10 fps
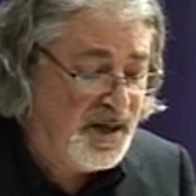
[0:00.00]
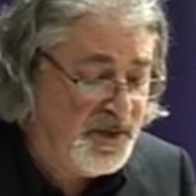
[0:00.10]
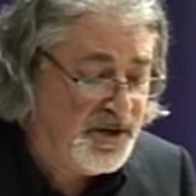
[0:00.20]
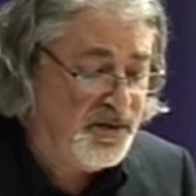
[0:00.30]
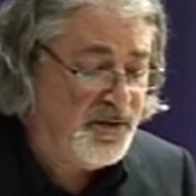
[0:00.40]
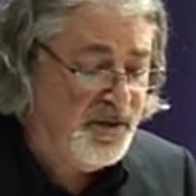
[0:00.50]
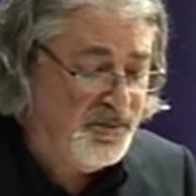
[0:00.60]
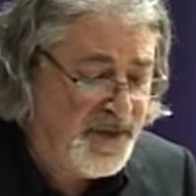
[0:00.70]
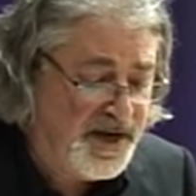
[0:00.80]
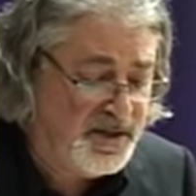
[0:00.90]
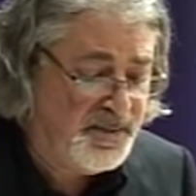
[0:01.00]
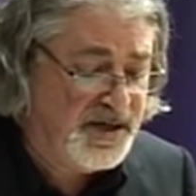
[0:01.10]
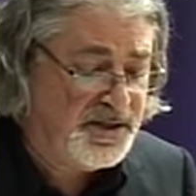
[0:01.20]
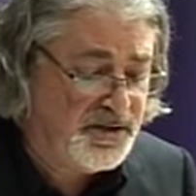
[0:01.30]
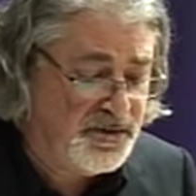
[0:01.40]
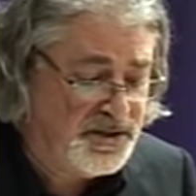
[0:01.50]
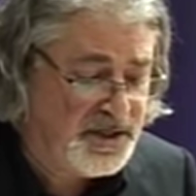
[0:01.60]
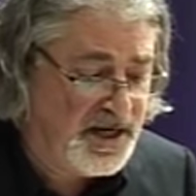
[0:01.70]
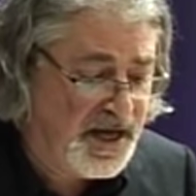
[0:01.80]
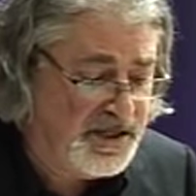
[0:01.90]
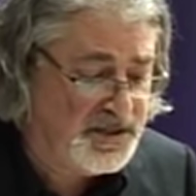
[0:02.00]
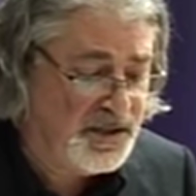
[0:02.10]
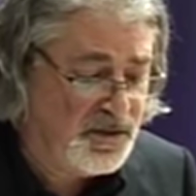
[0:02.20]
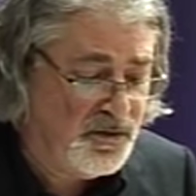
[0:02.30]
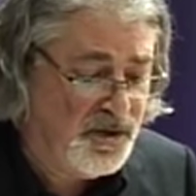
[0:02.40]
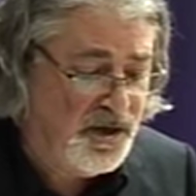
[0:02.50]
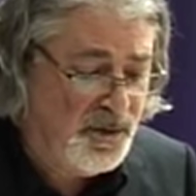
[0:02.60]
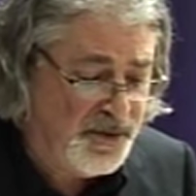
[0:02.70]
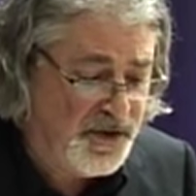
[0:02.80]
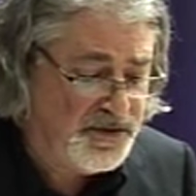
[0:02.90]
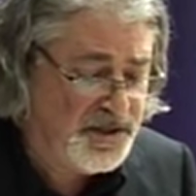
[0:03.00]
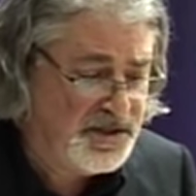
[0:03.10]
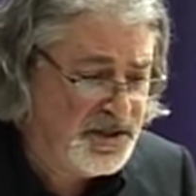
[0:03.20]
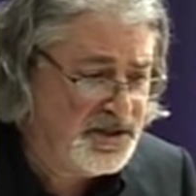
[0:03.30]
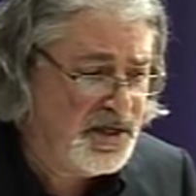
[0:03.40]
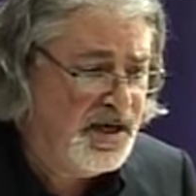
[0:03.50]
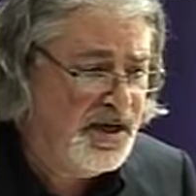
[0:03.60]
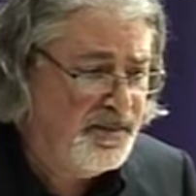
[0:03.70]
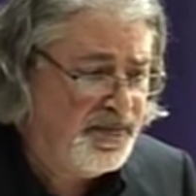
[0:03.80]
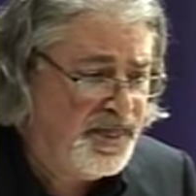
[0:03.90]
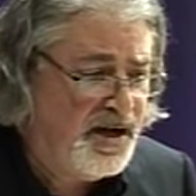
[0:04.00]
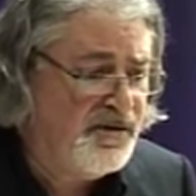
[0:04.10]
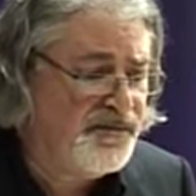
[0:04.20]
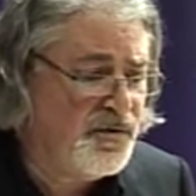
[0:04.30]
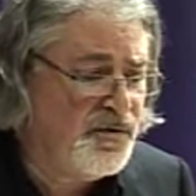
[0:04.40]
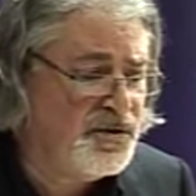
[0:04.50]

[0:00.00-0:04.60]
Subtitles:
chemical, mathematical, stochastical processes. Now, of